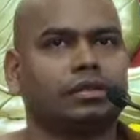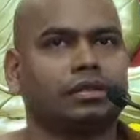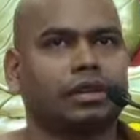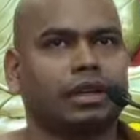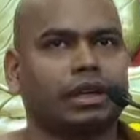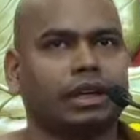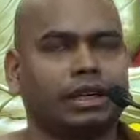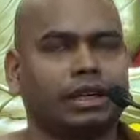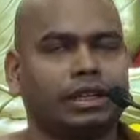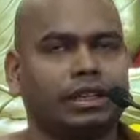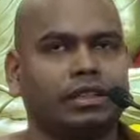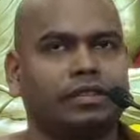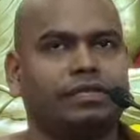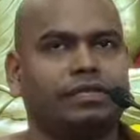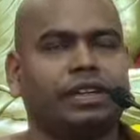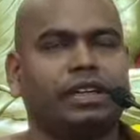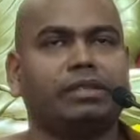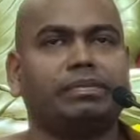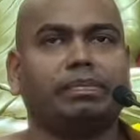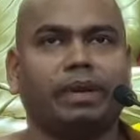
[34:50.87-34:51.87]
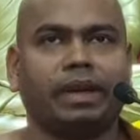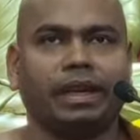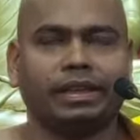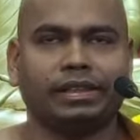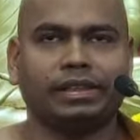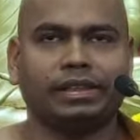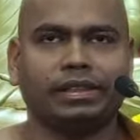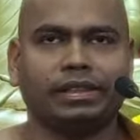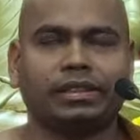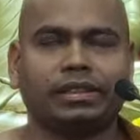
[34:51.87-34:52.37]
in different
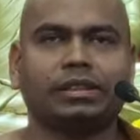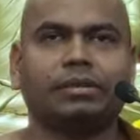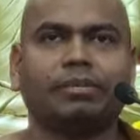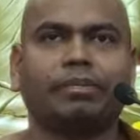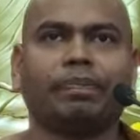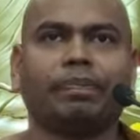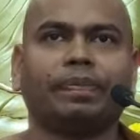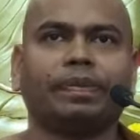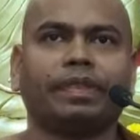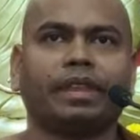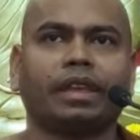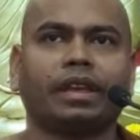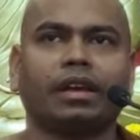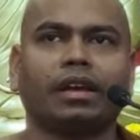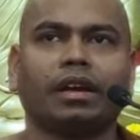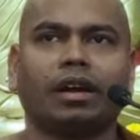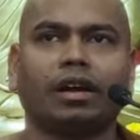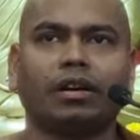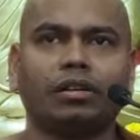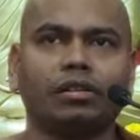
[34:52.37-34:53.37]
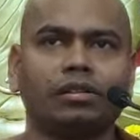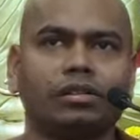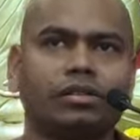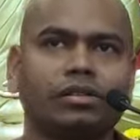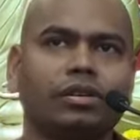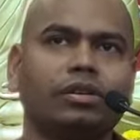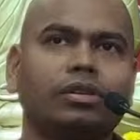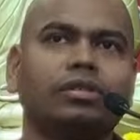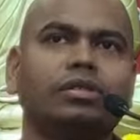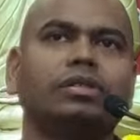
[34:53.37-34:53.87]
places,
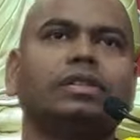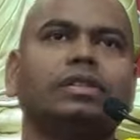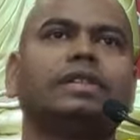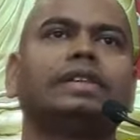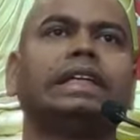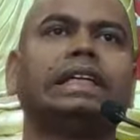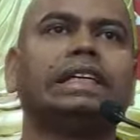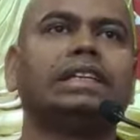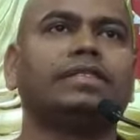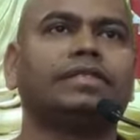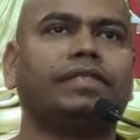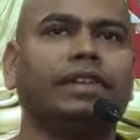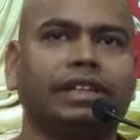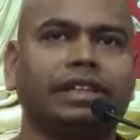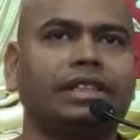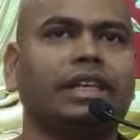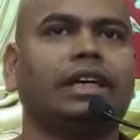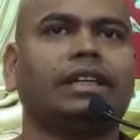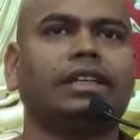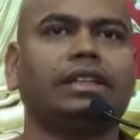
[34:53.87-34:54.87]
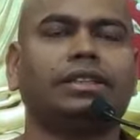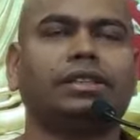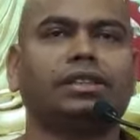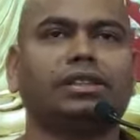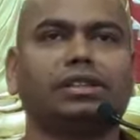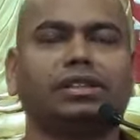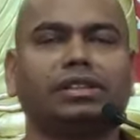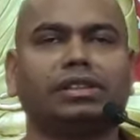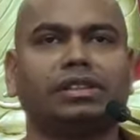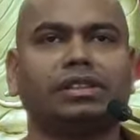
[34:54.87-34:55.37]
also in different
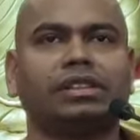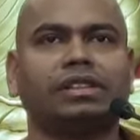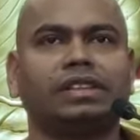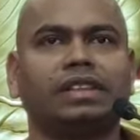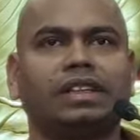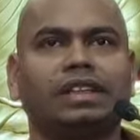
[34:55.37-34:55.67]
directions,